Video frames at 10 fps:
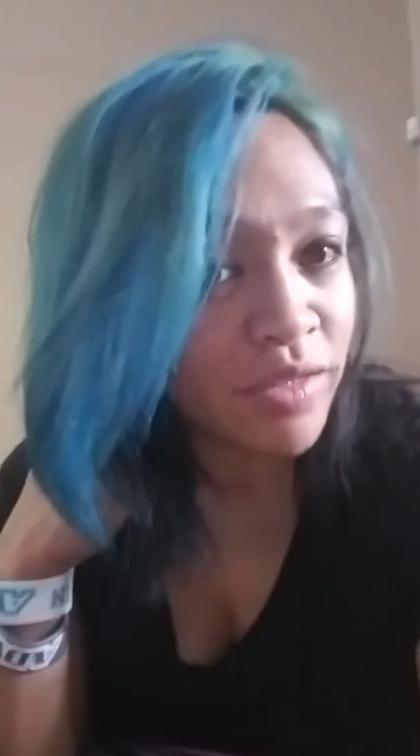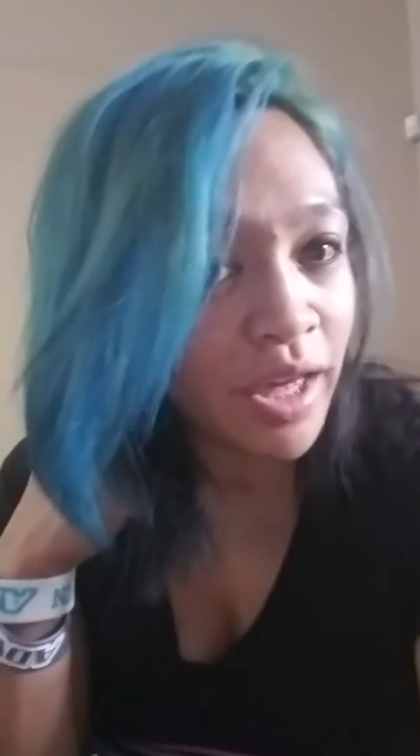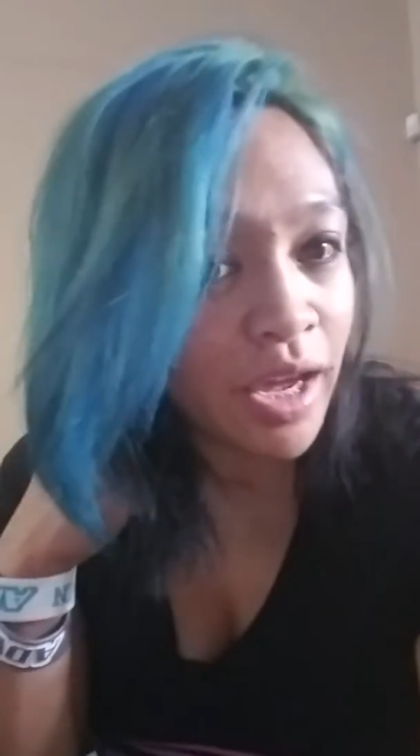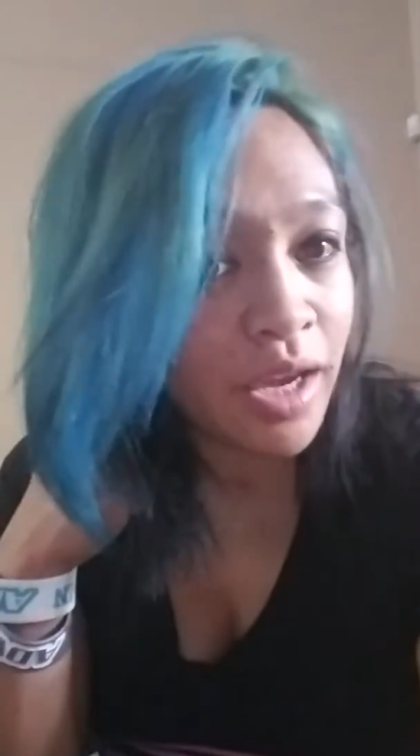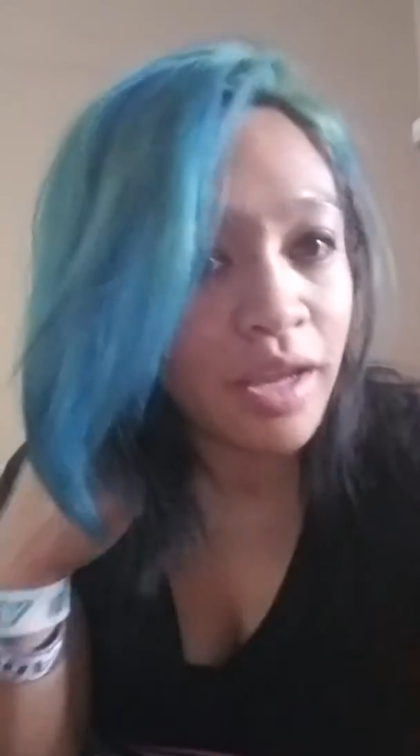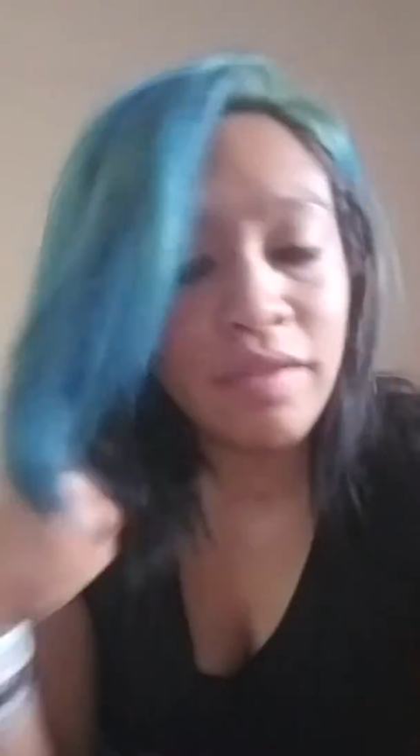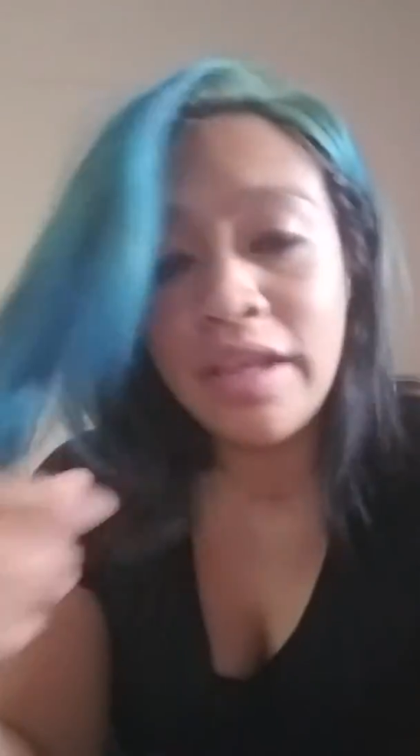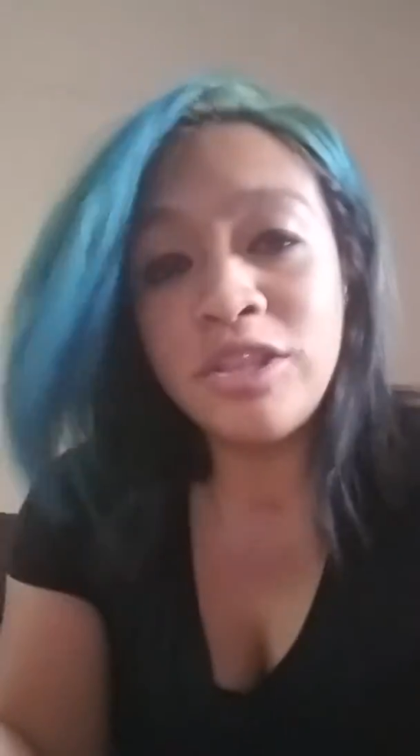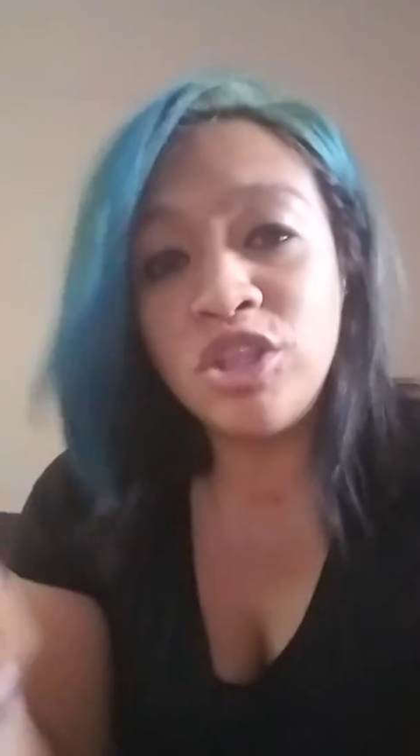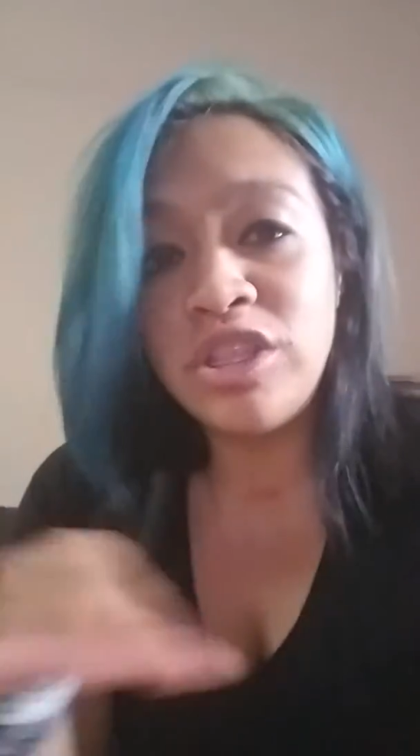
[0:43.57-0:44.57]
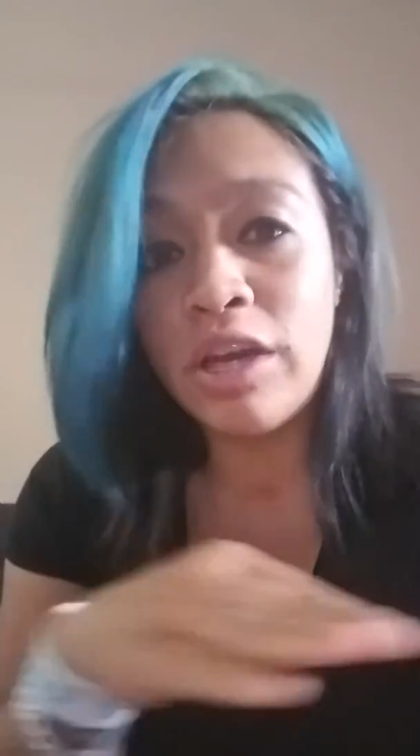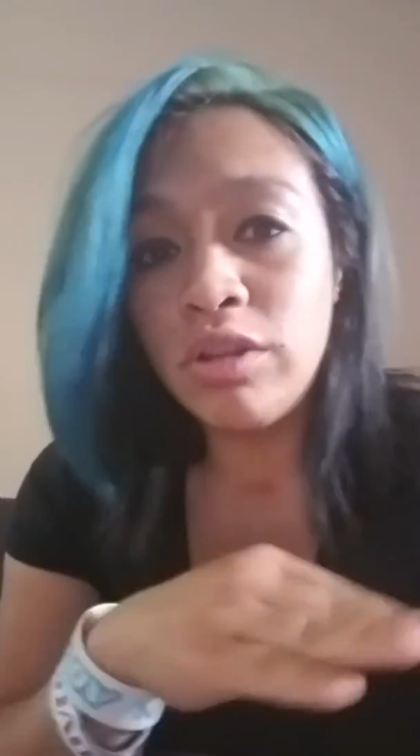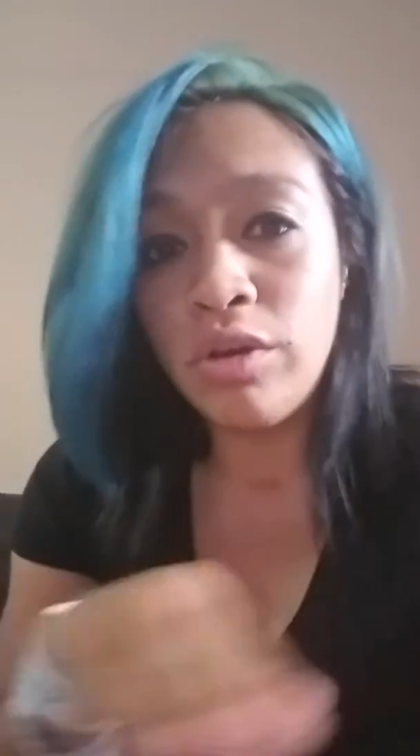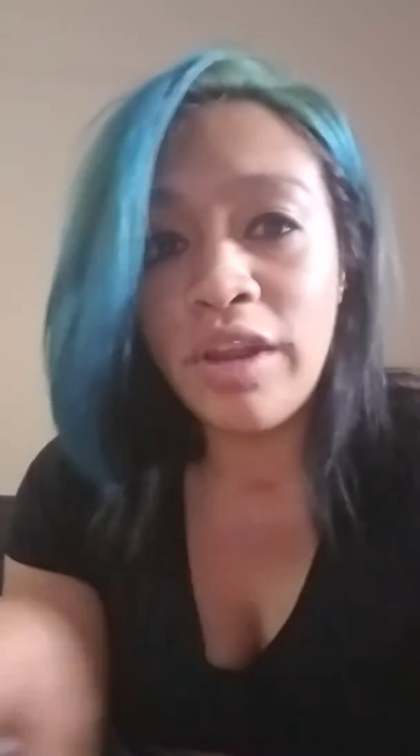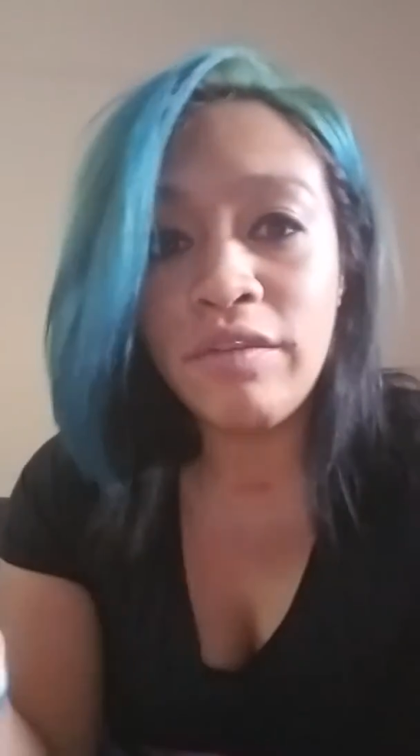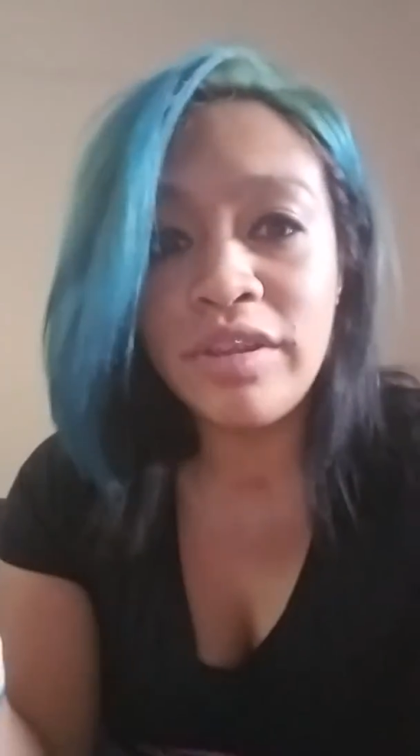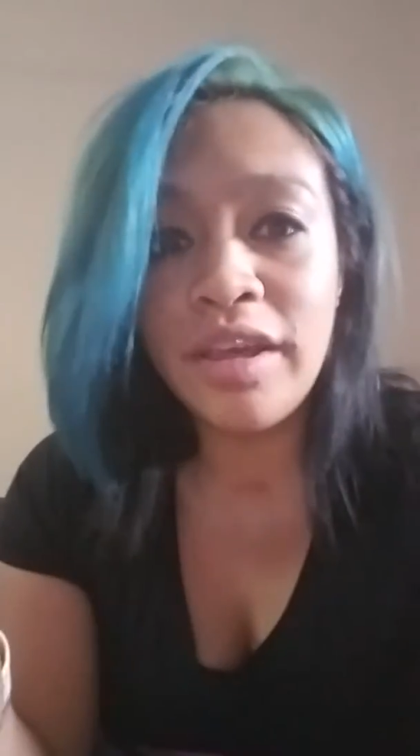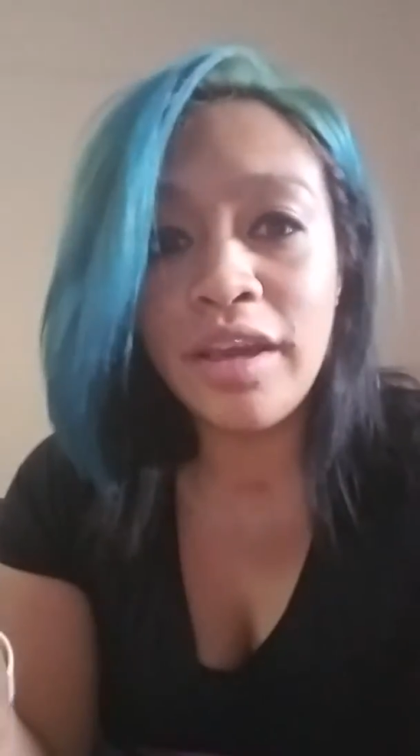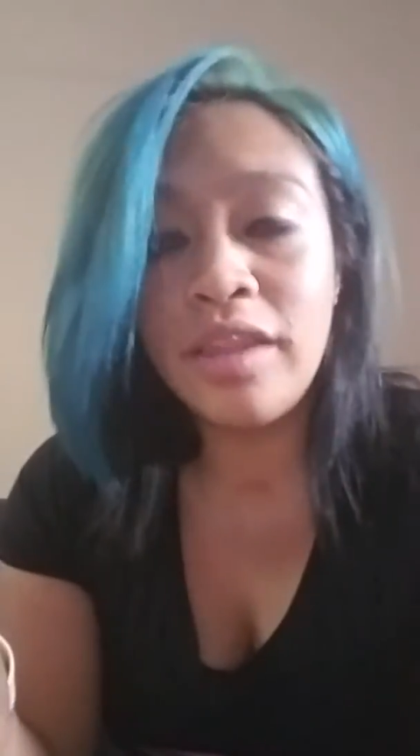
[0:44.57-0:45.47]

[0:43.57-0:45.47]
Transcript: the head and they just download everything.